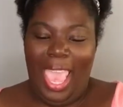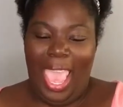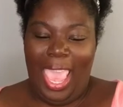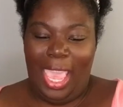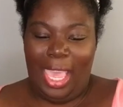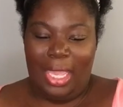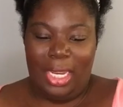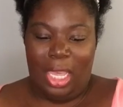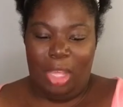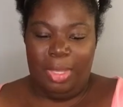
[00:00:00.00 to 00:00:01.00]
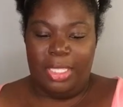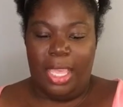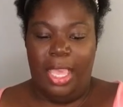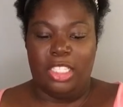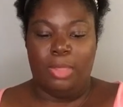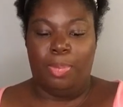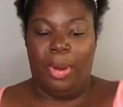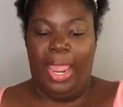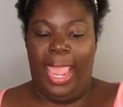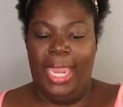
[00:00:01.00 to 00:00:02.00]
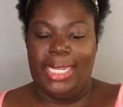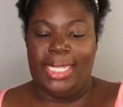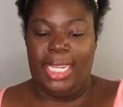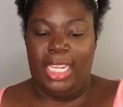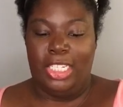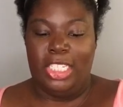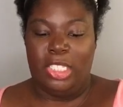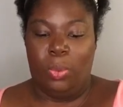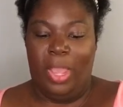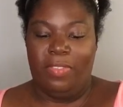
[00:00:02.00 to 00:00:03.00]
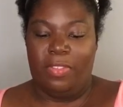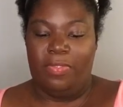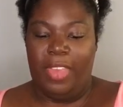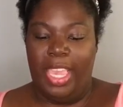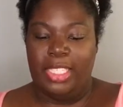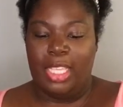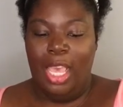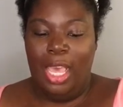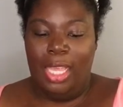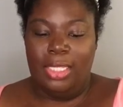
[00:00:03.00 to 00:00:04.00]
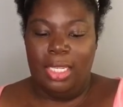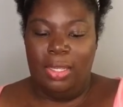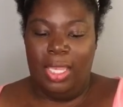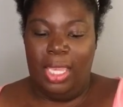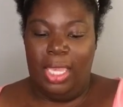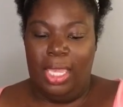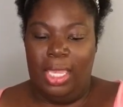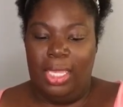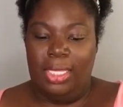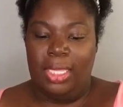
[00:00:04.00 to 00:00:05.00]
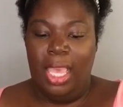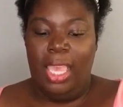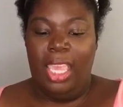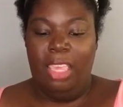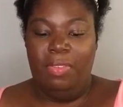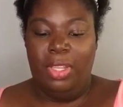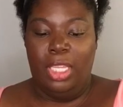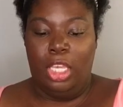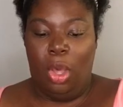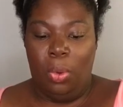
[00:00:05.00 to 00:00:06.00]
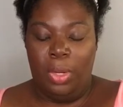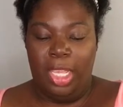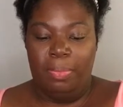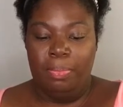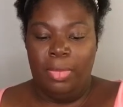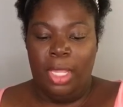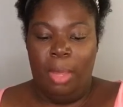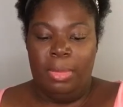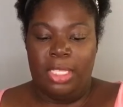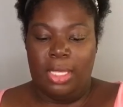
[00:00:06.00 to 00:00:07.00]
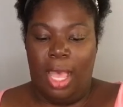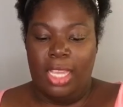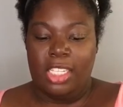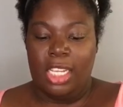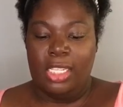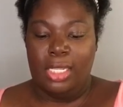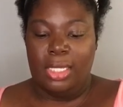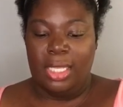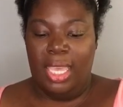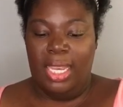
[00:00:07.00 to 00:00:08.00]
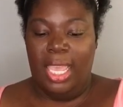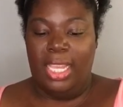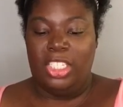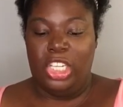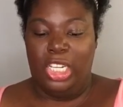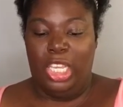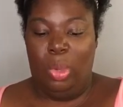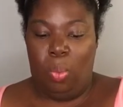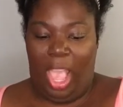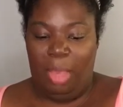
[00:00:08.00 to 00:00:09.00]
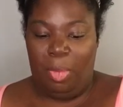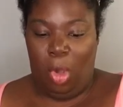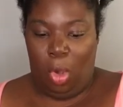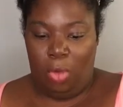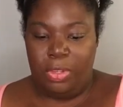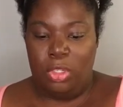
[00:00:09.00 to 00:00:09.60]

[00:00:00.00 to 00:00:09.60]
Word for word: And um, it says spray 8 to 10 inches away from face until it is evenly coated. Massage into the skin and gently wipe off.